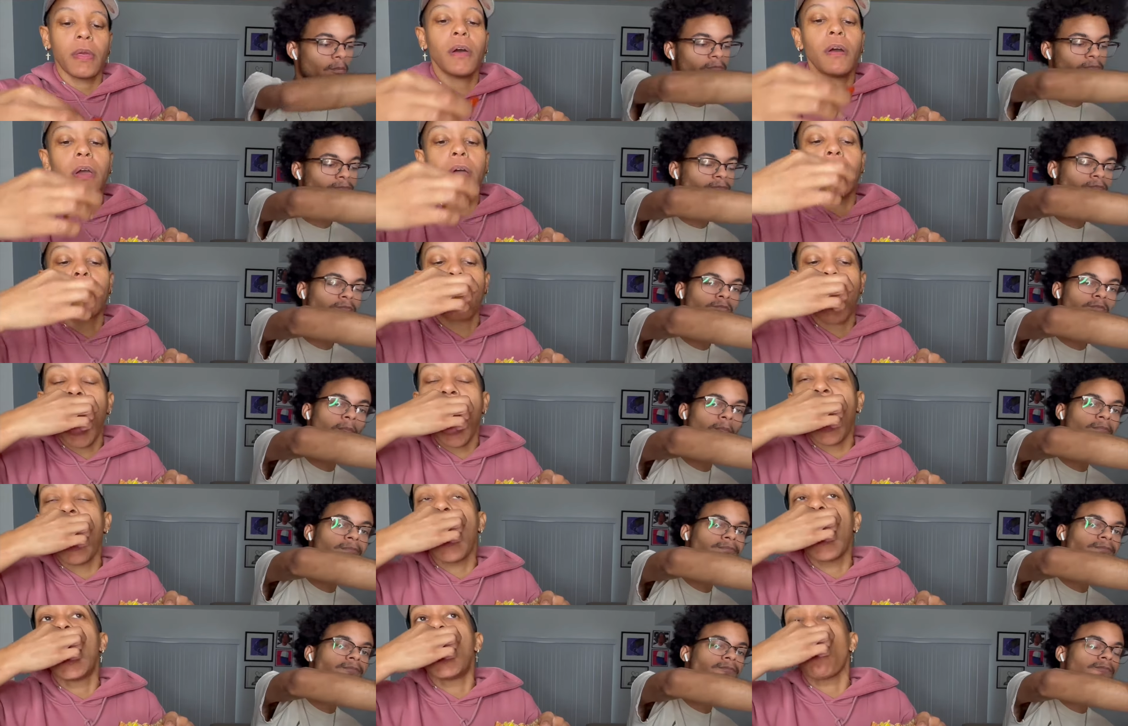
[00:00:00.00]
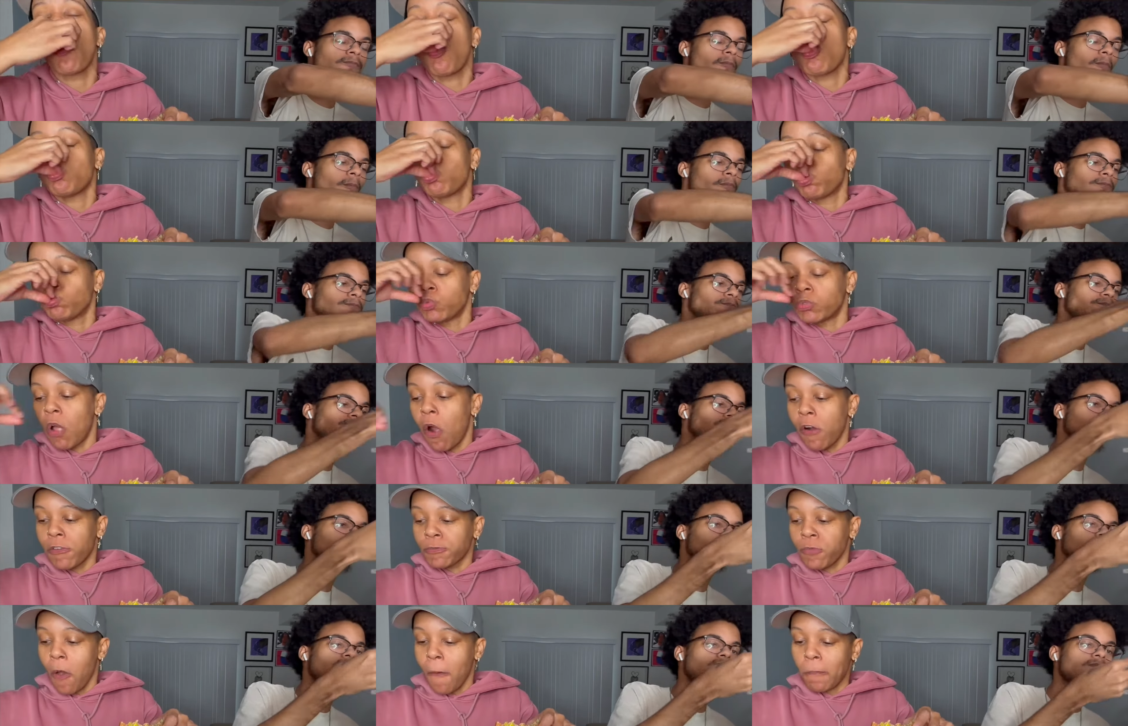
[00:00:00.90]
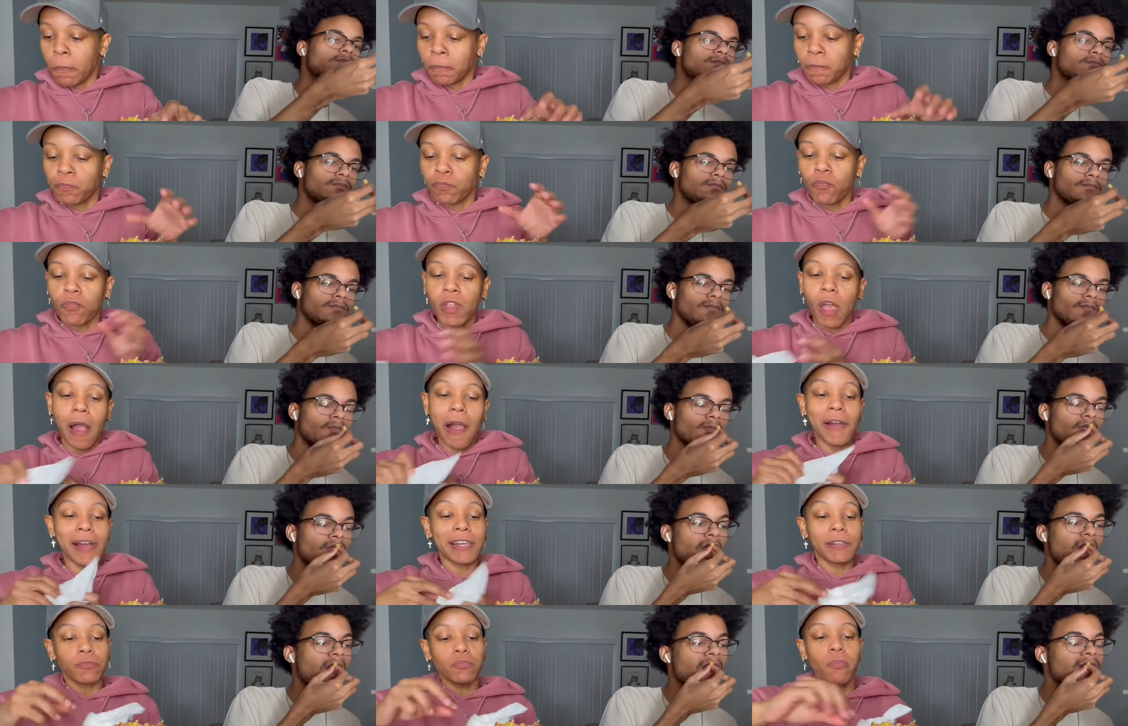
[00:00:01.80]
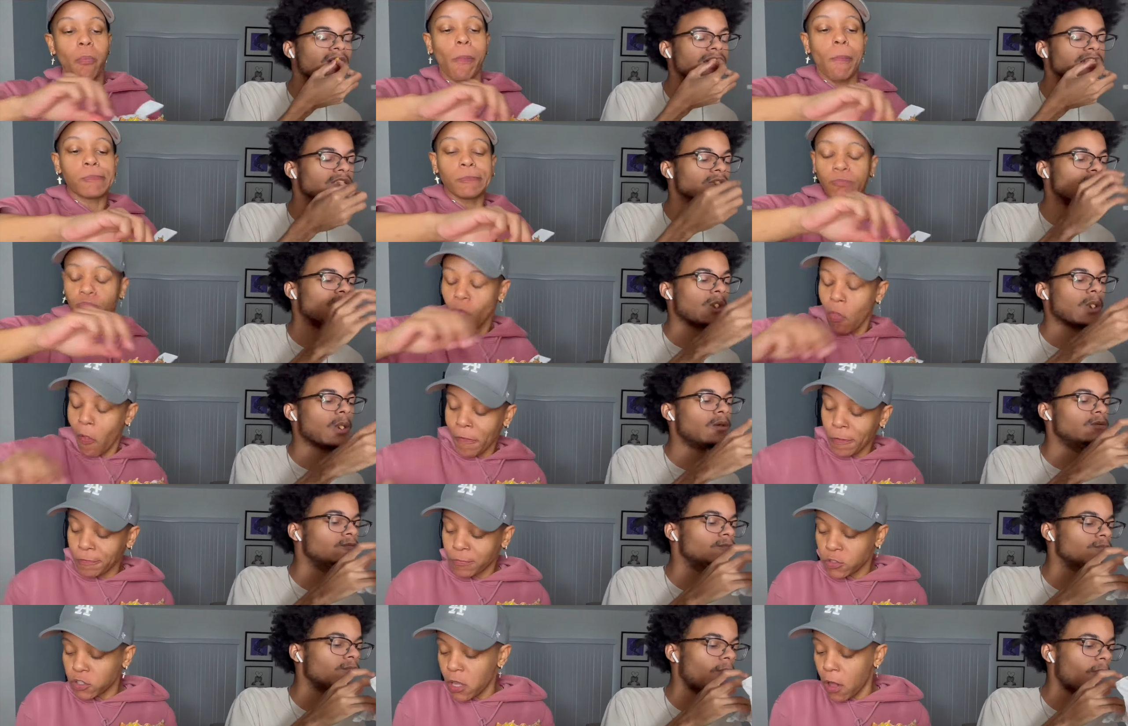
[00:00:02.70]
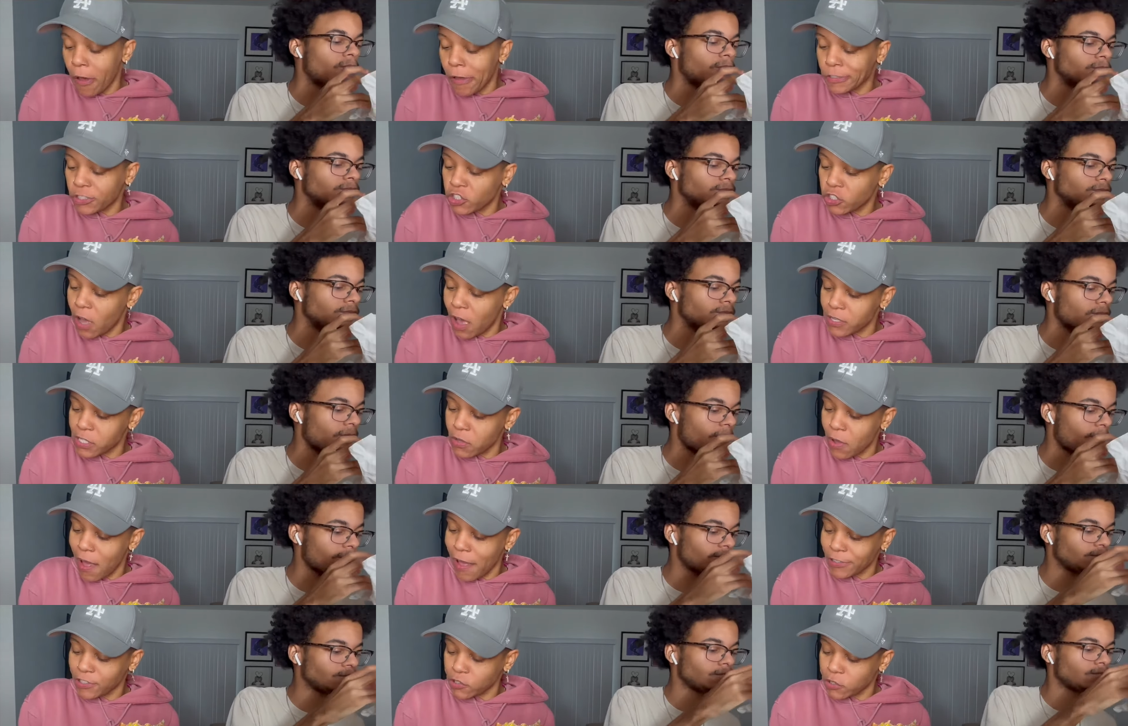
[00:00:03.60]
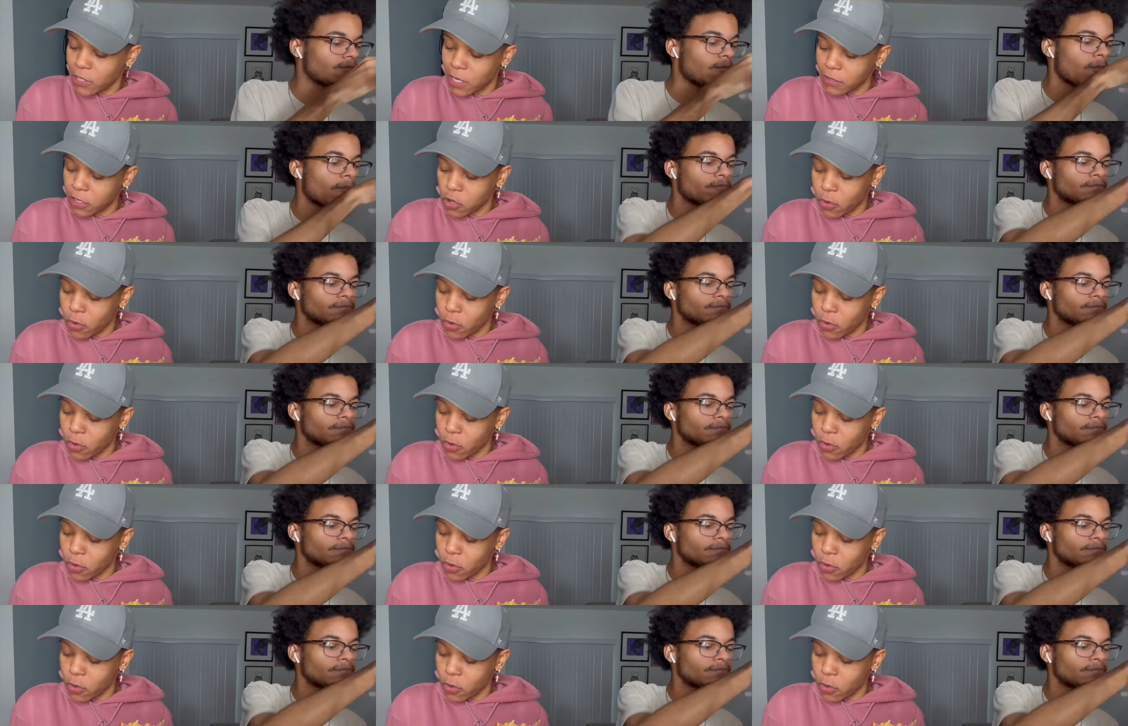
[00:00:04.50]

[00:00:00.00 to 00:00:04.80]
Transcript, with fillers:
Speaker 1: Okay. That's good. That's good. All right. Keeps so you responsible. another